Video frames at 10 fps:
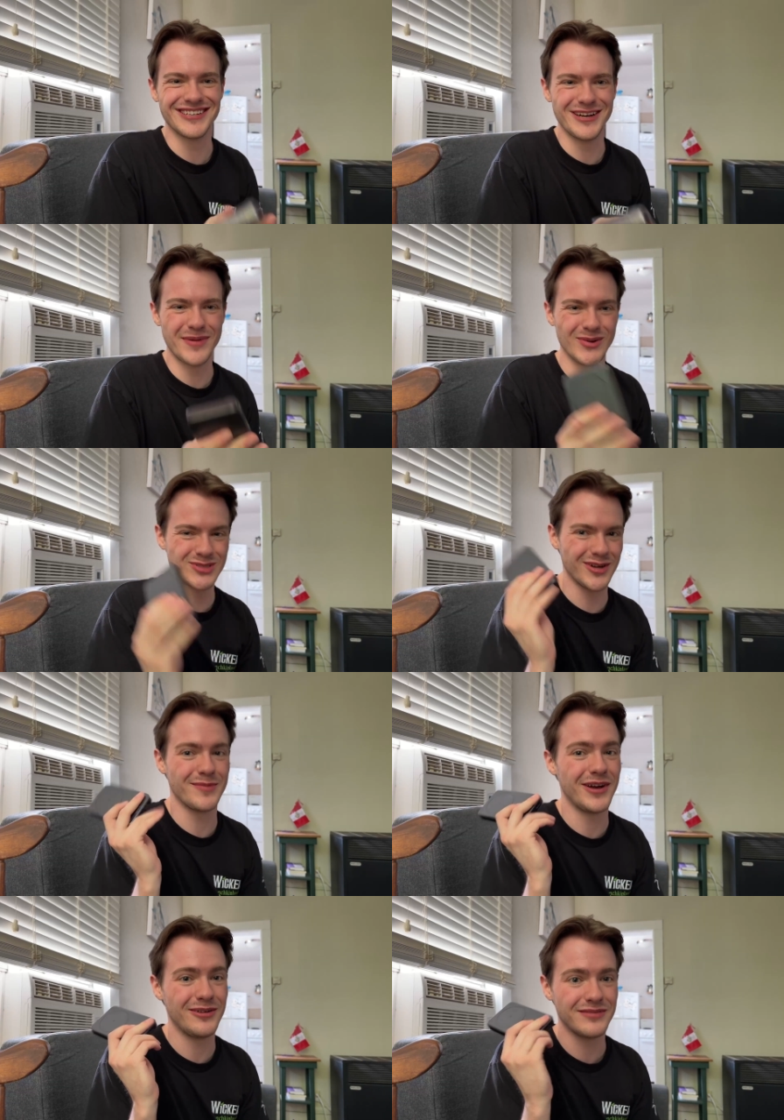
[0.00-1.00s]
I was talking
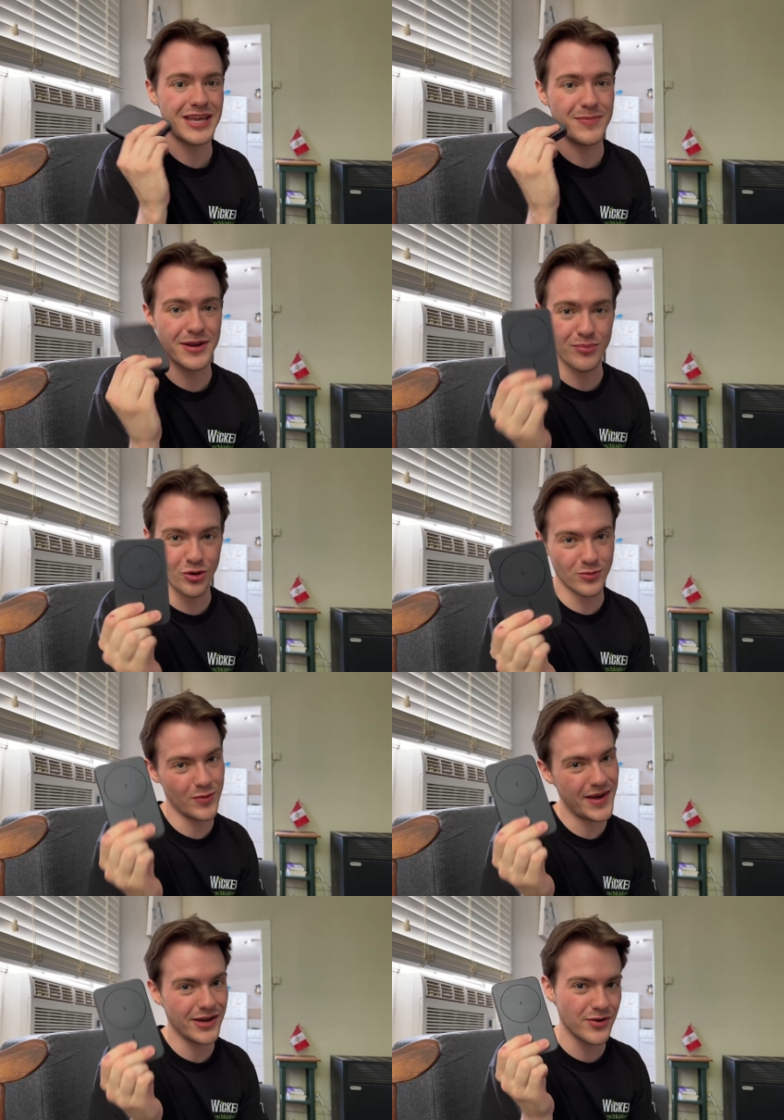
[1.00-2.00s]
about keeping a portable
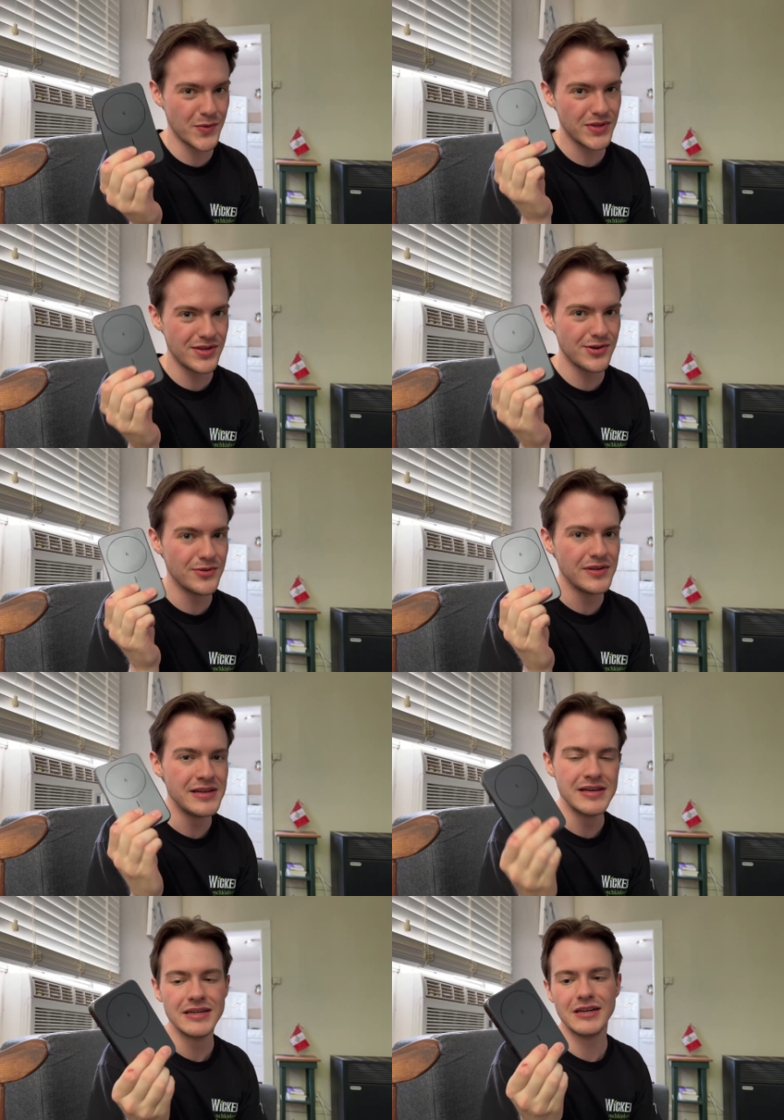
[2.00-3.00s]
battery with you.
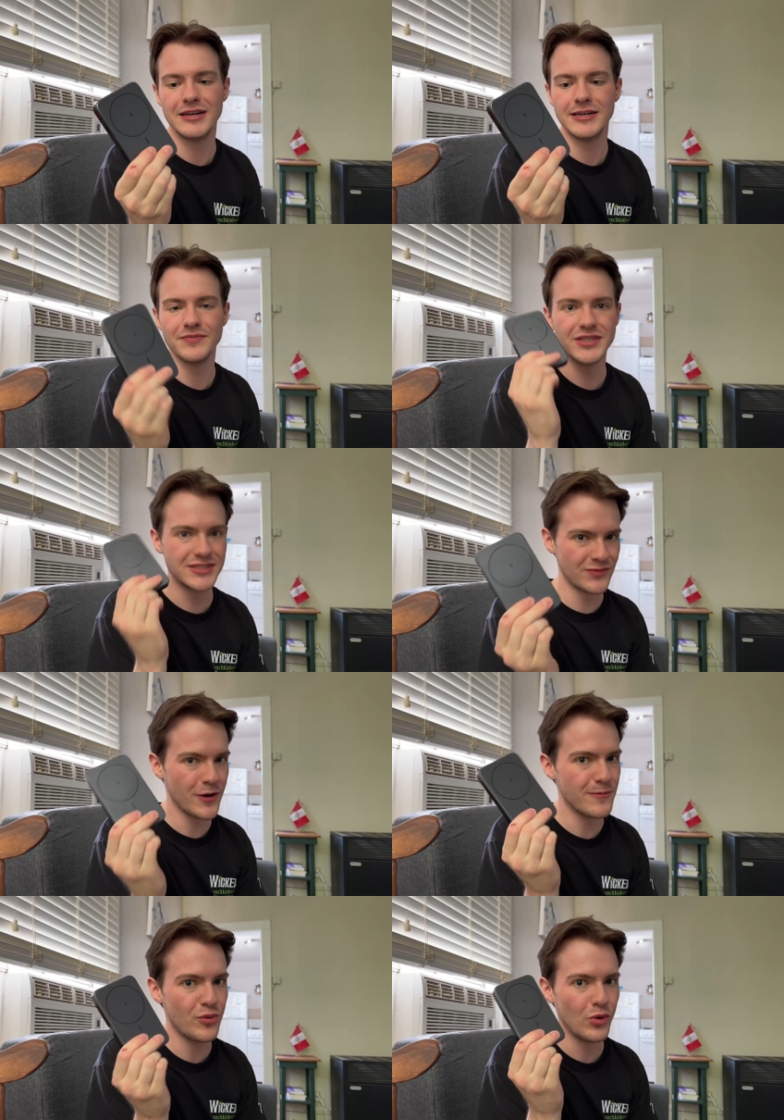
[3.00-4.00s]
This is very
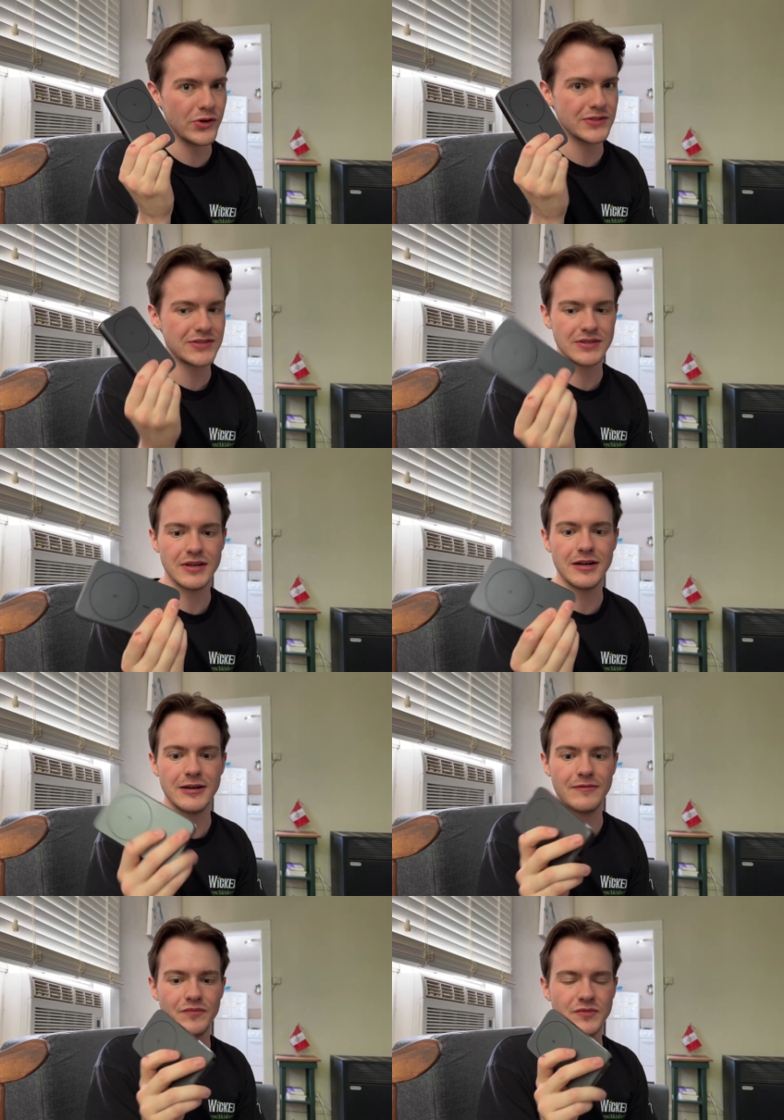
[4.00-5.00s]
important,
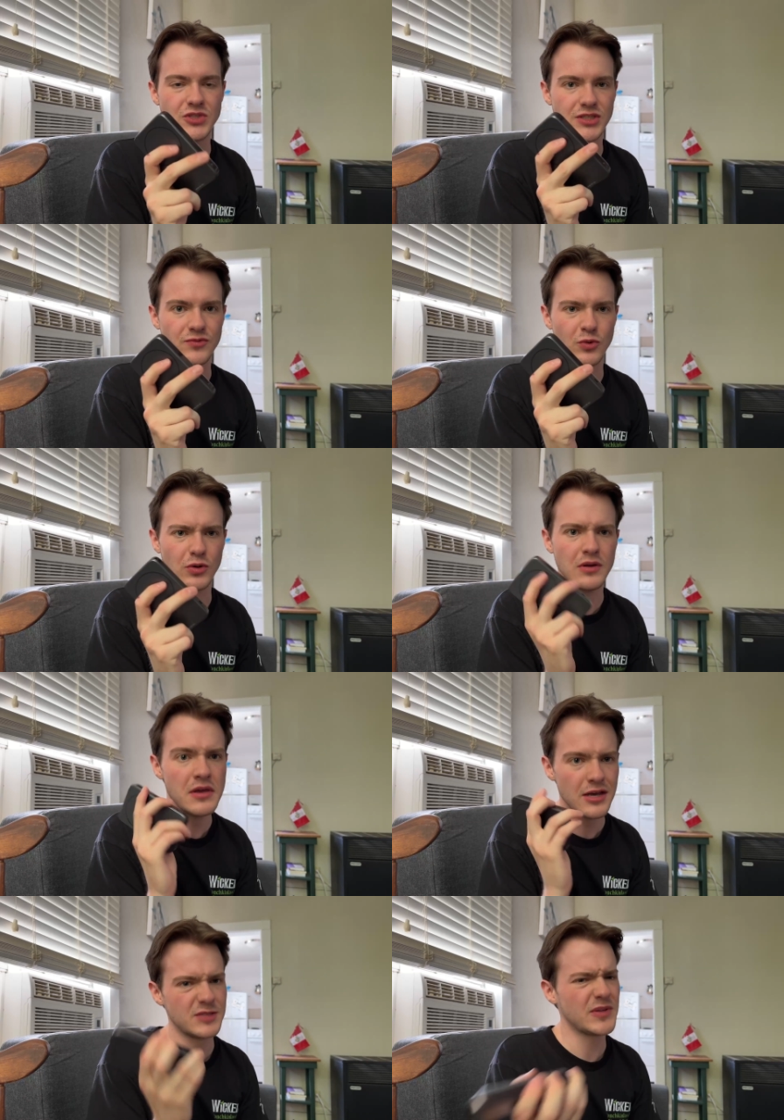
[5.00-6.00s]
just for
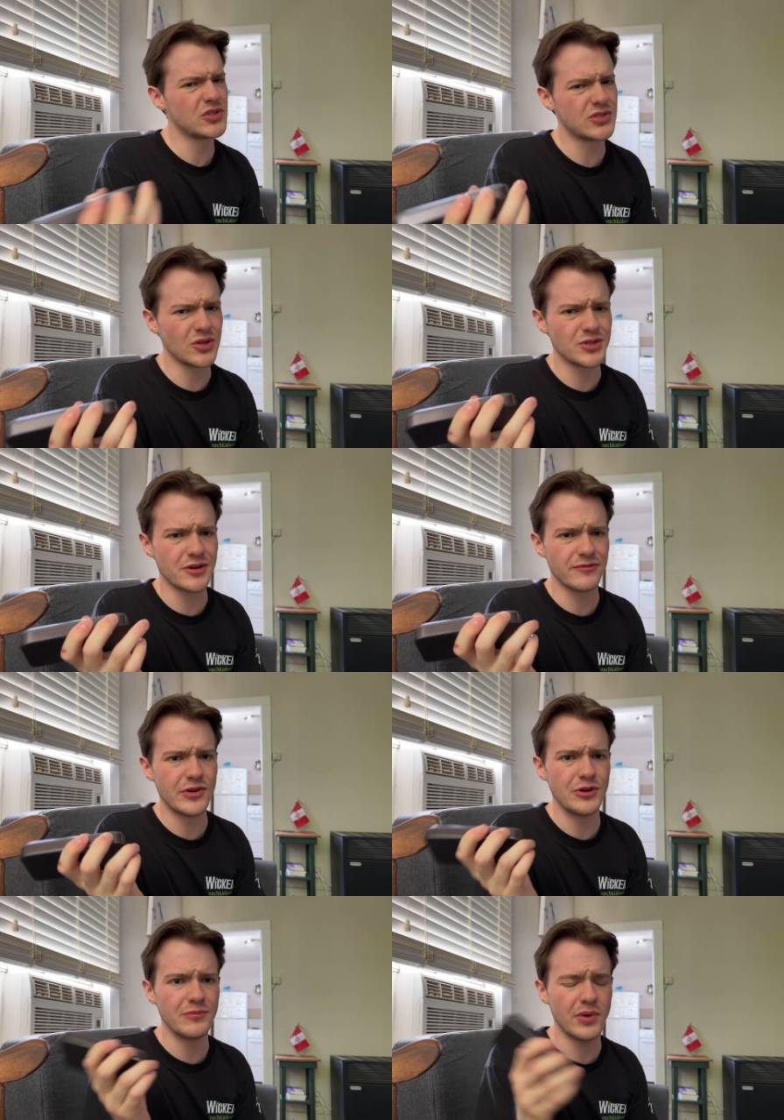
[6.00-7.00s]
especially charging your
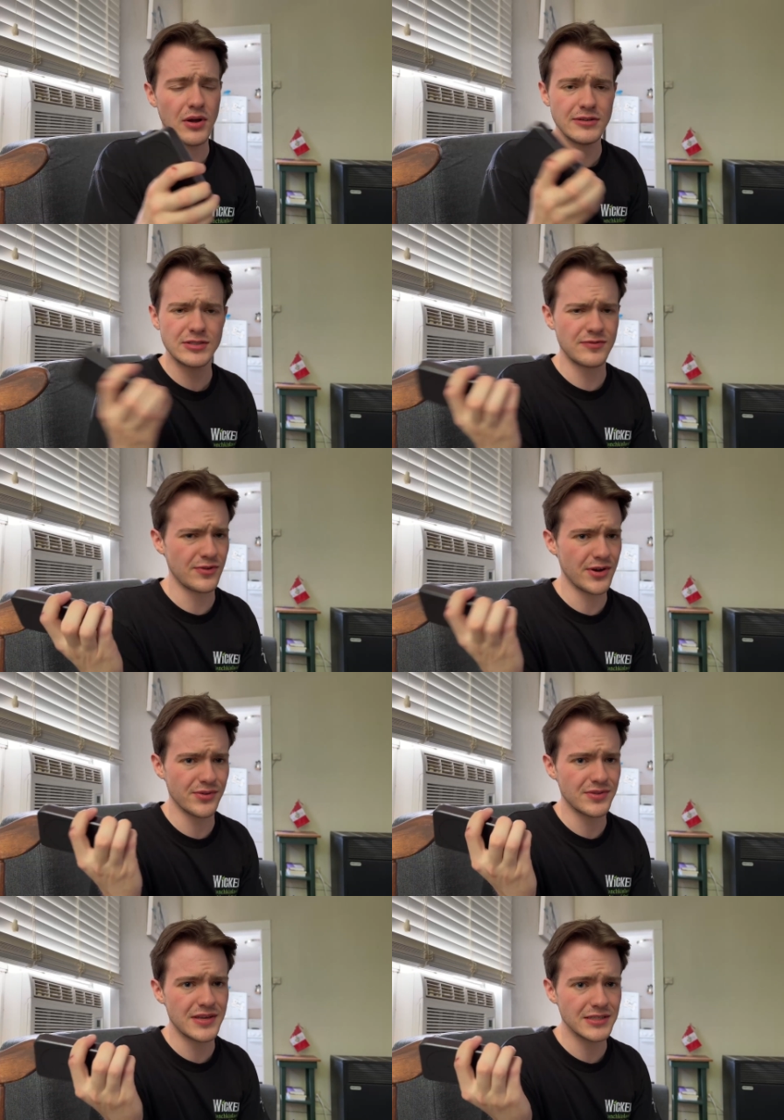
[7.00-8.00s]
phone, but also for other
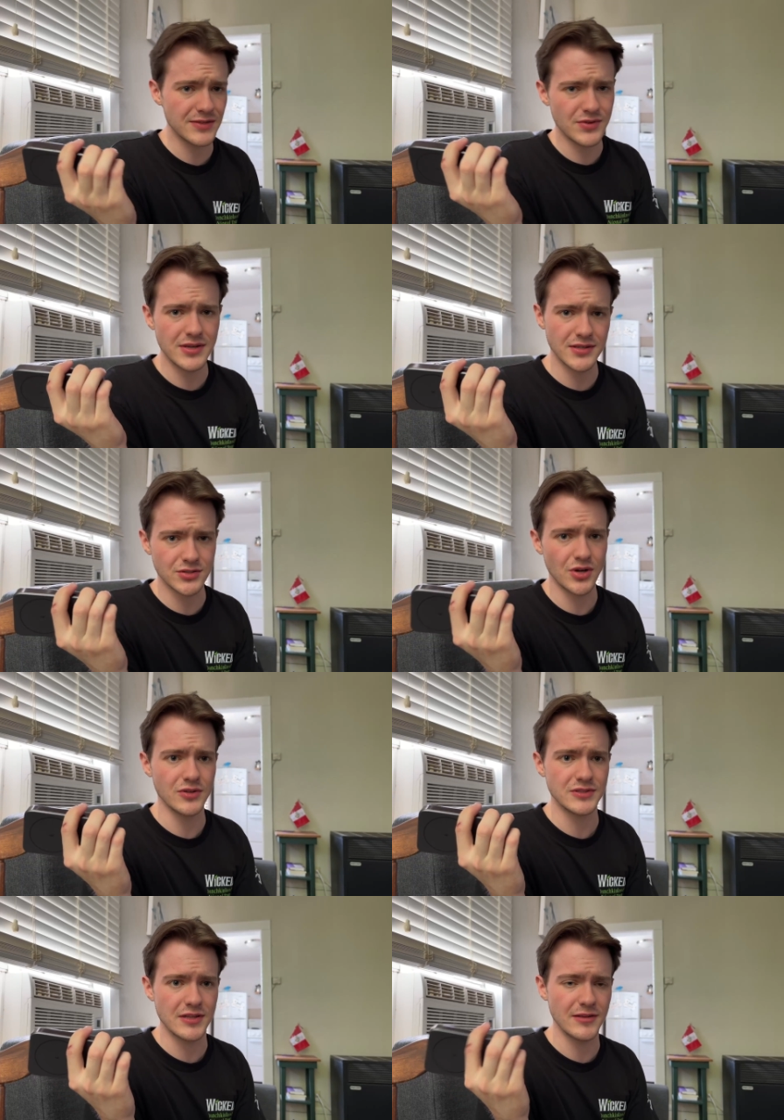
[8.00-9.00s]
things if you need to
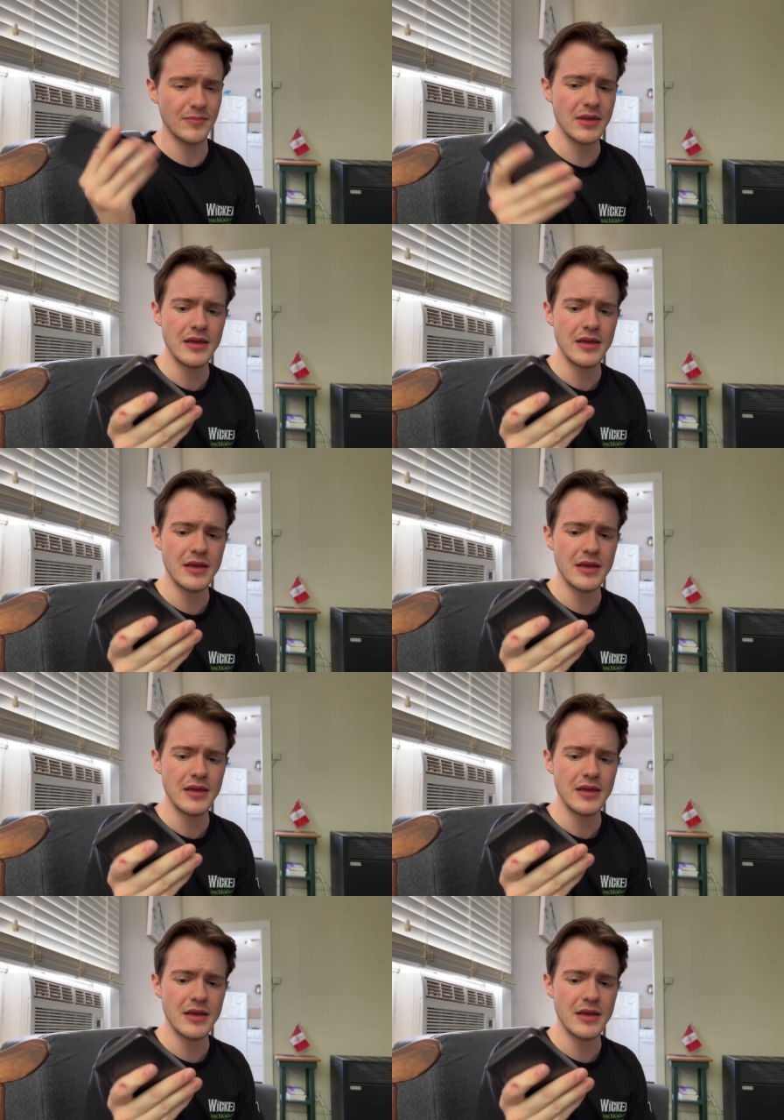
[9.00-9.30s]
charge them.